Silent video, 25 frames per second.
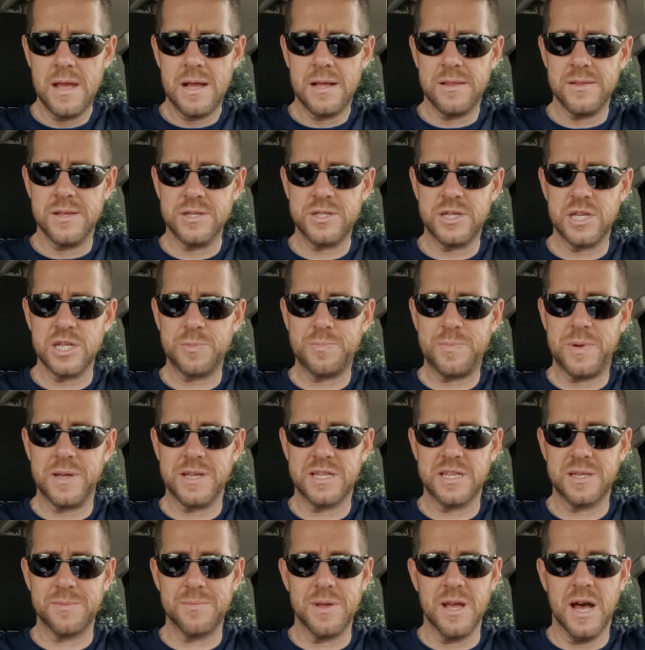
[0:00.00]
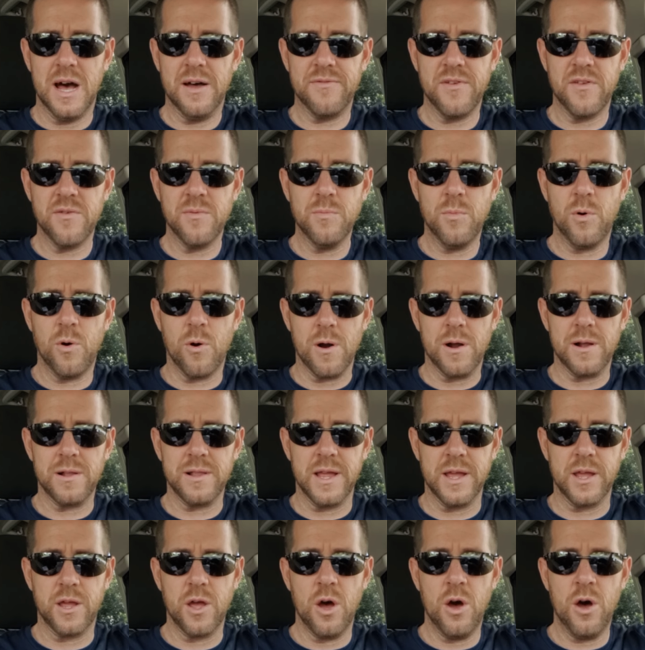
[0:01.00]
This just pisses me off even more.
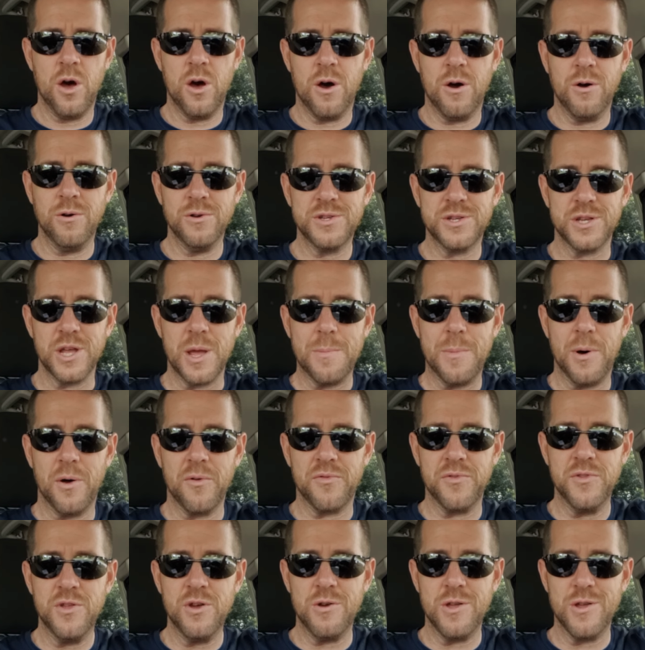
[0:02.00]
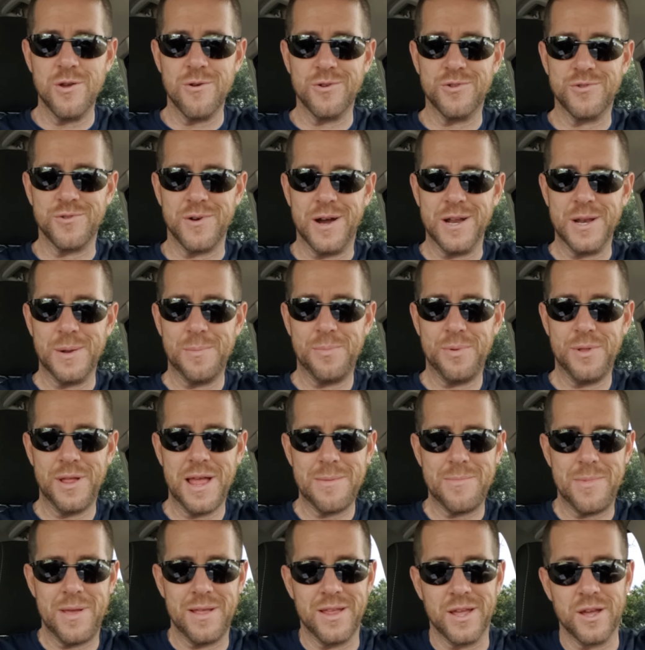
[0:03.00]
Like, oh, so you both knew you were trying to
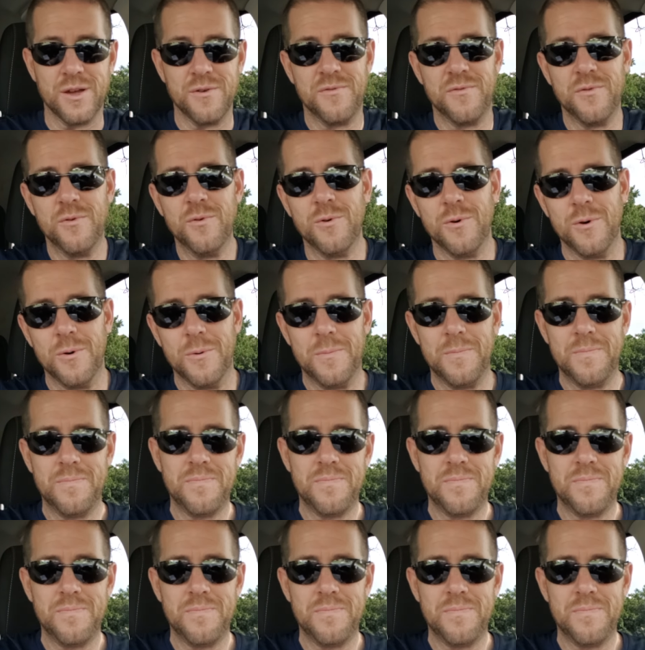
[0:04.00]
play me like a fool.